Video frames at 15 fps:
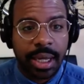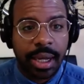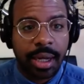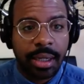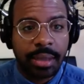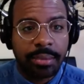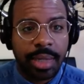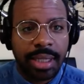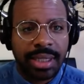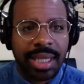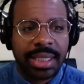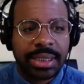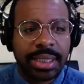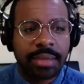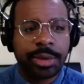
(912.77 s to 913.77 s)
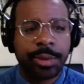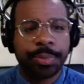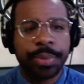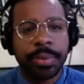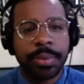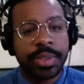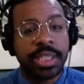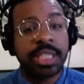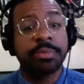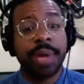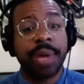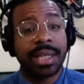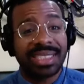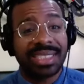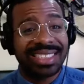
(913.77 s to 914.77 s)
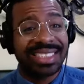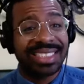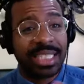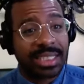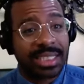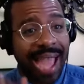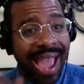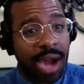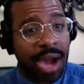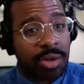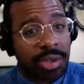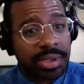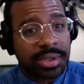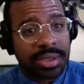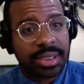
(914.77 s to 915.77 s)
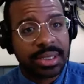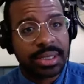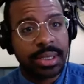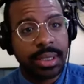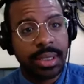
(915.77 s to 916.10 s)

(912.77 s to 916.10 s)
Um, a lot of times people think of practice as just hours,